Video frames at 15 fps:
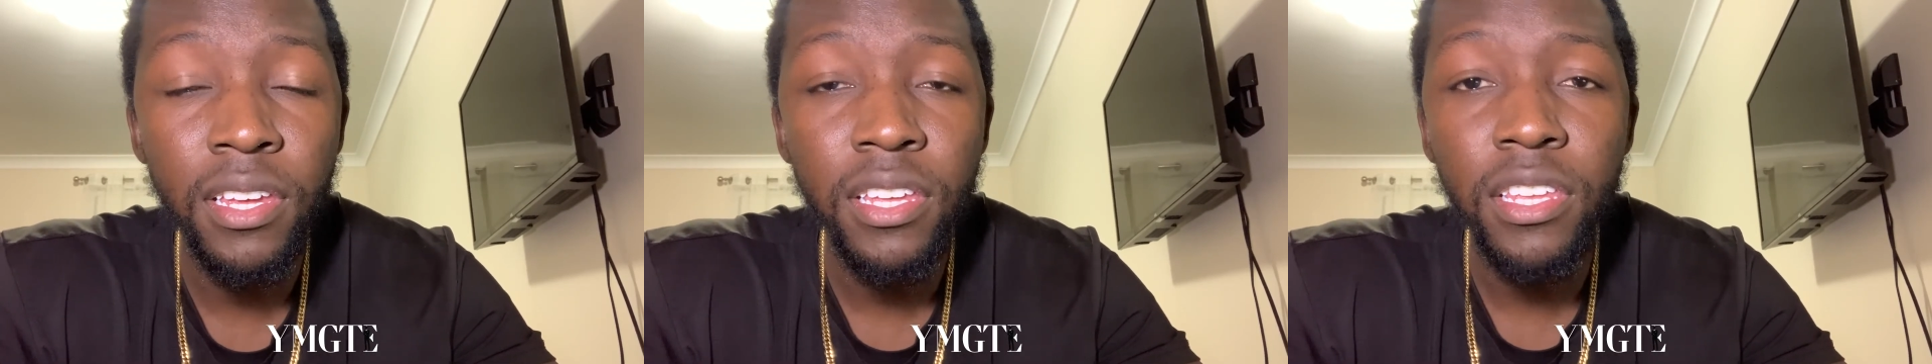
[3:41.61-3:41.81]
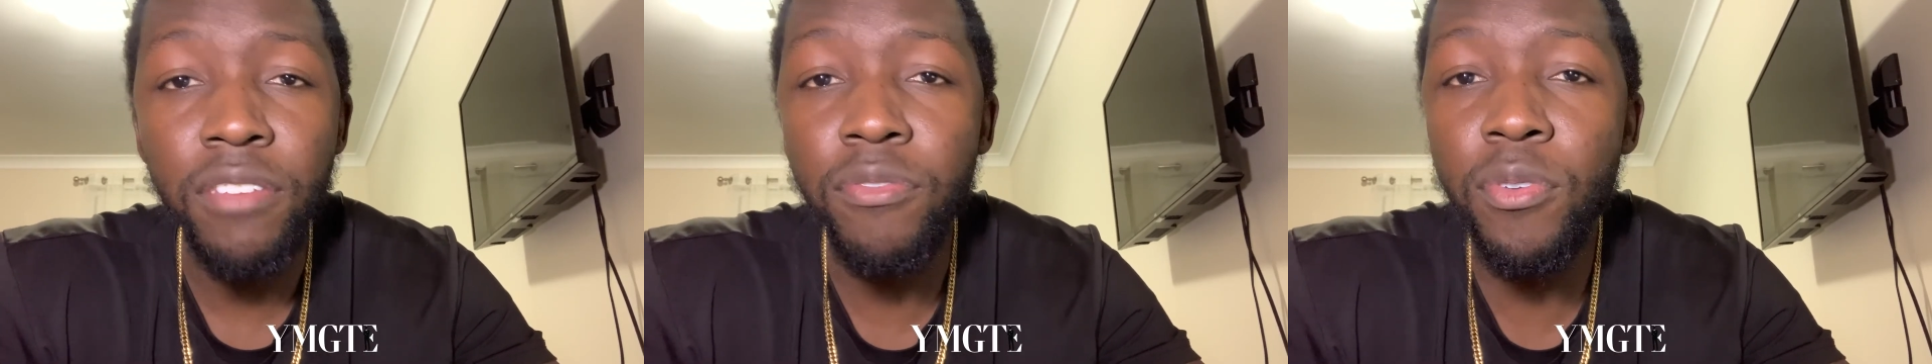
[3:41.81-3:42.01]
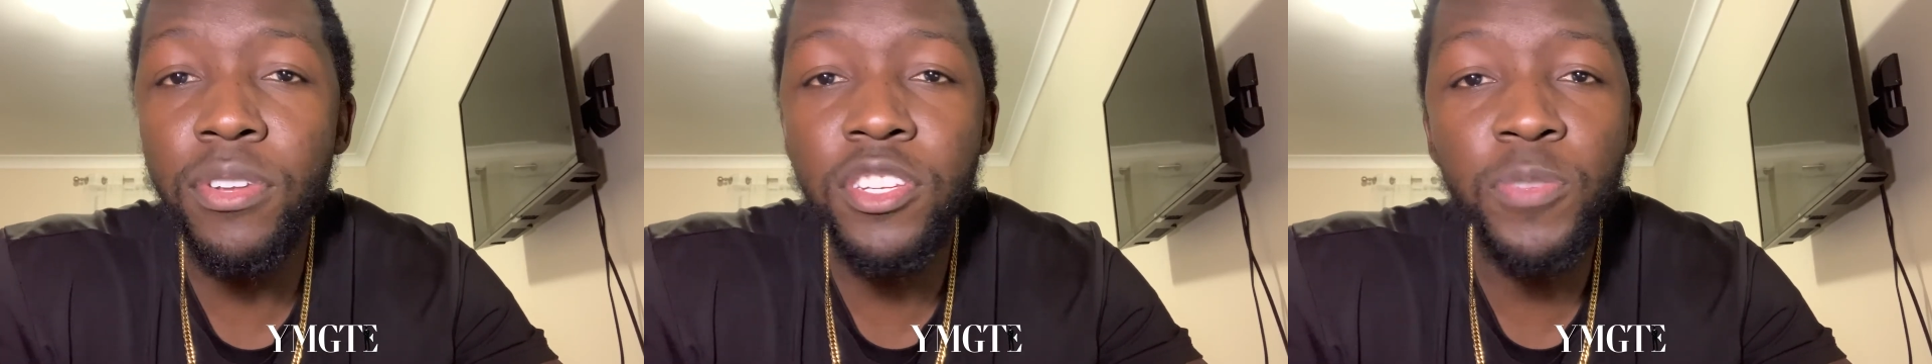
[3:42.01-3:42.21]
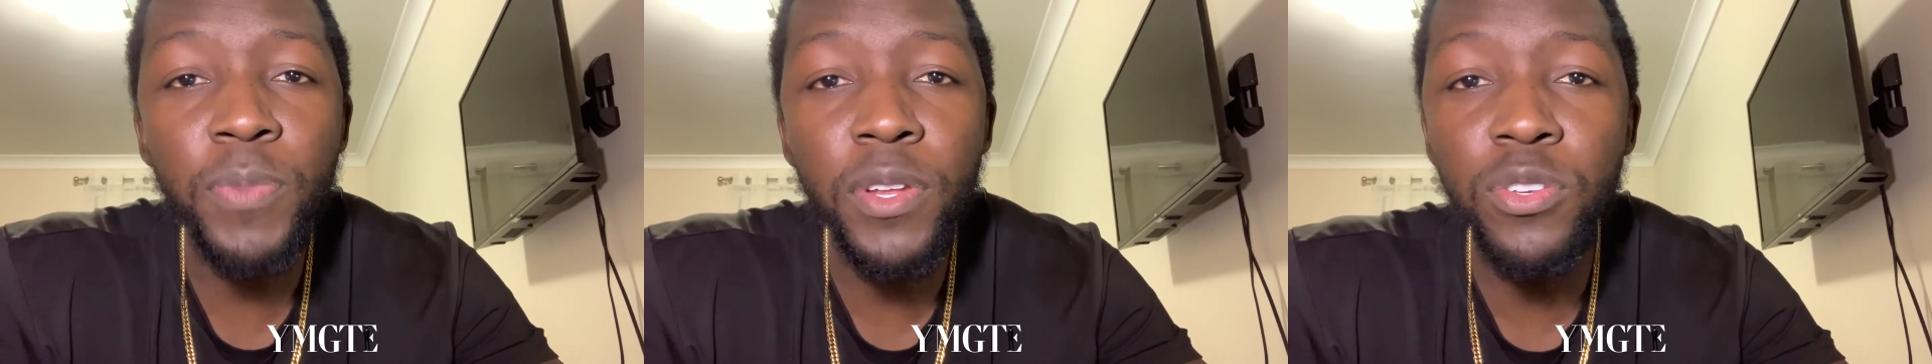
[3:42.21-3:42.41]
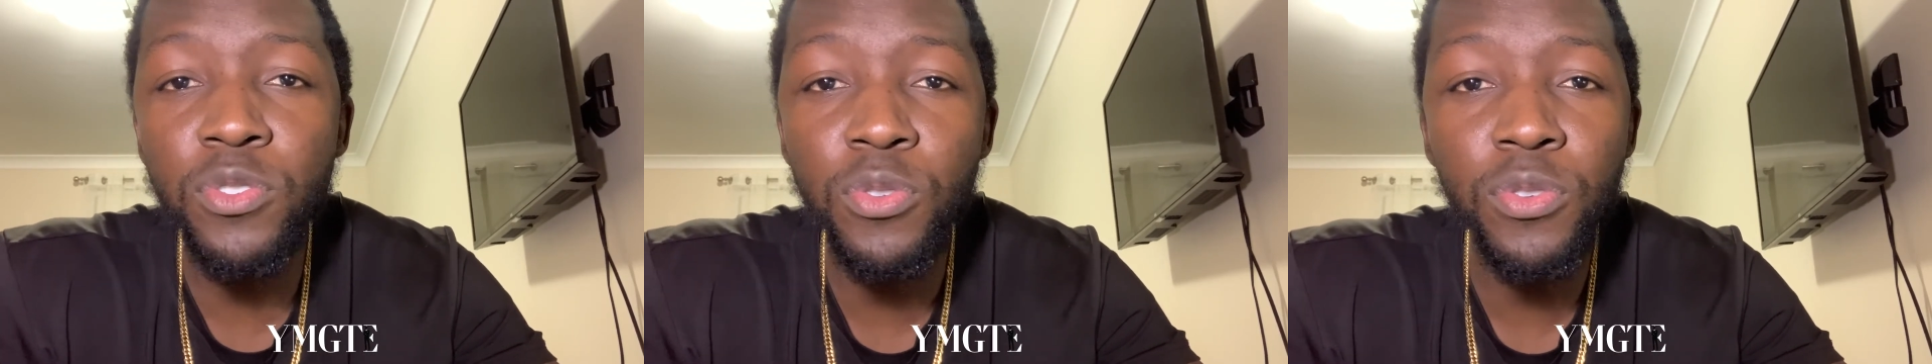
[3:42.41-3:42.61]
You've only
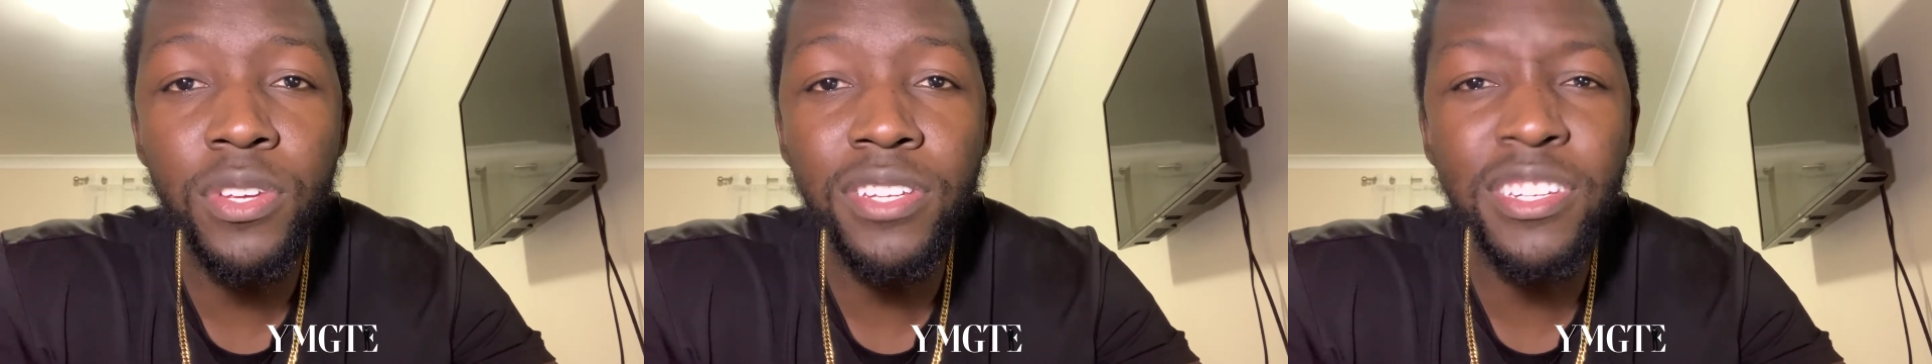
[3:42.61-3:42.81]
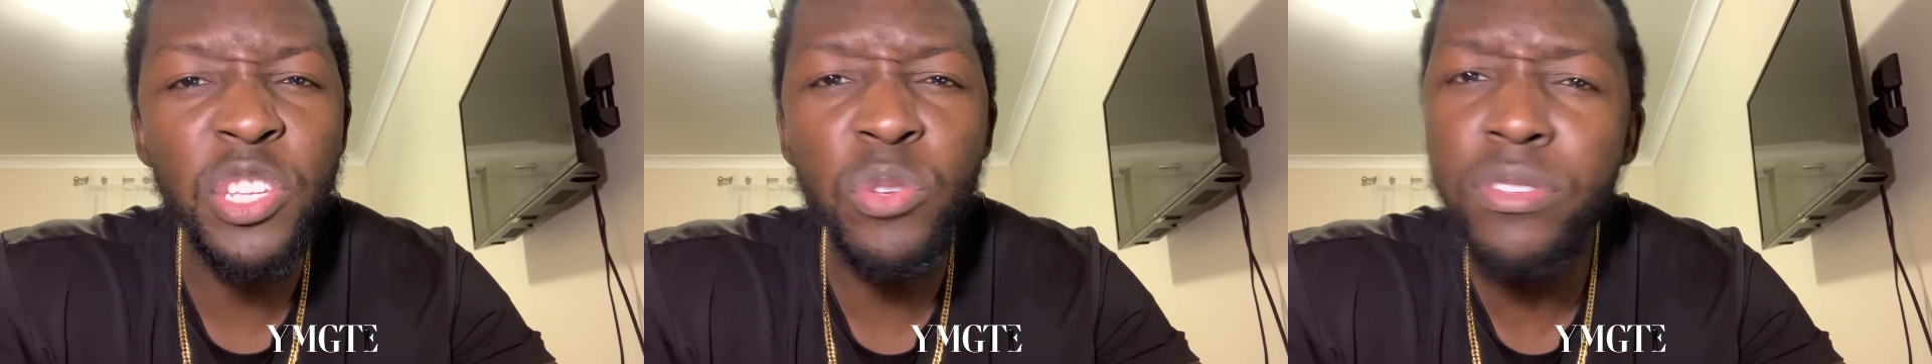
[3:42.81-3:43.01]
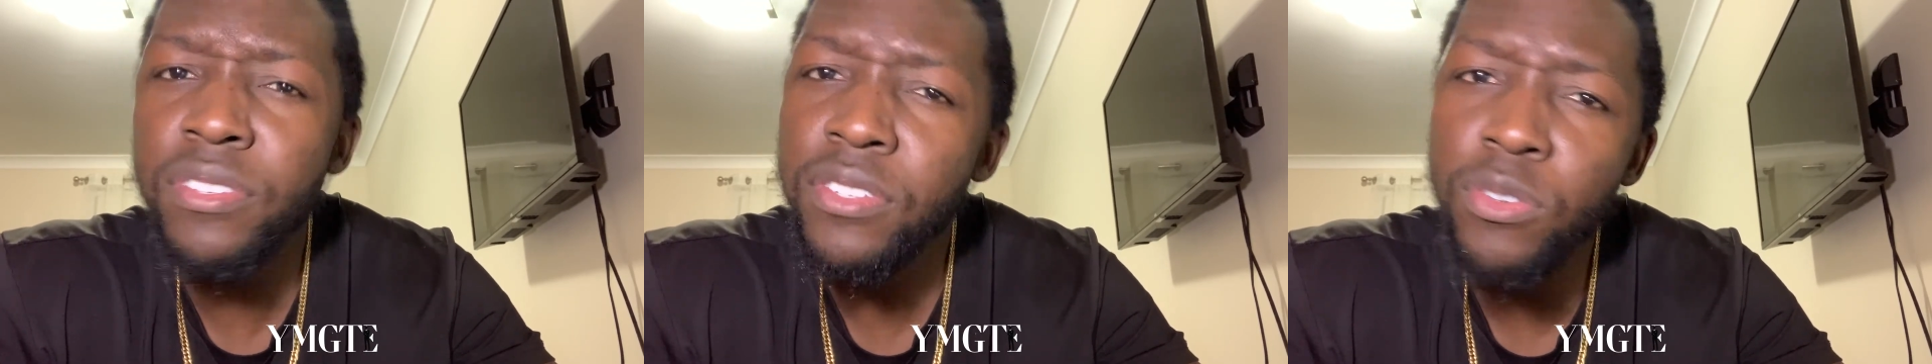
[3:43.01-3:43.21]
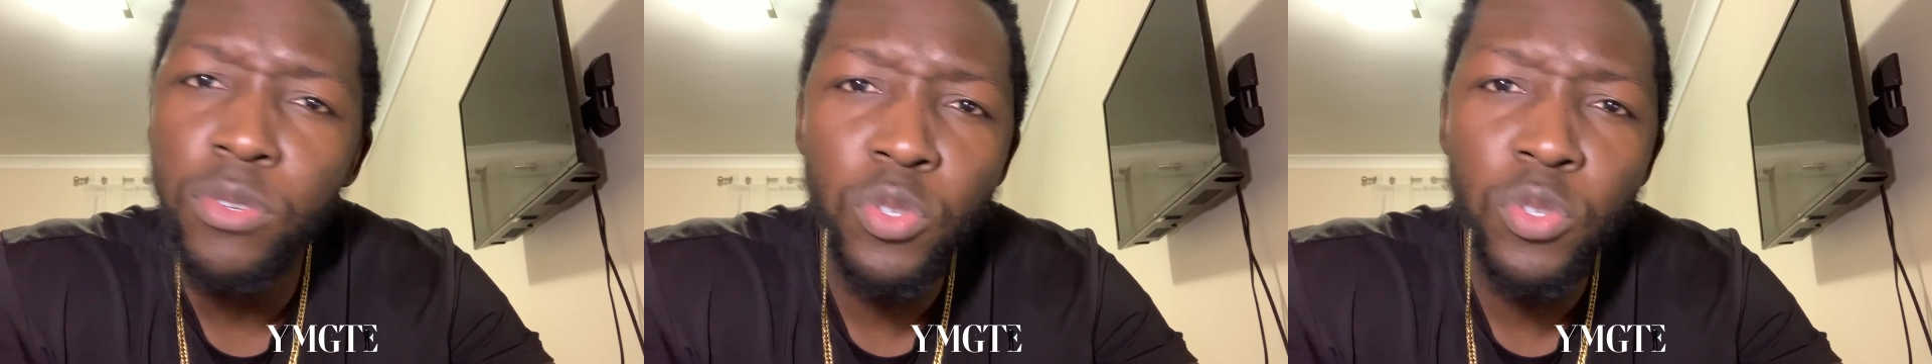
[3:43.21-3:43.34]
spent 2 years and you're still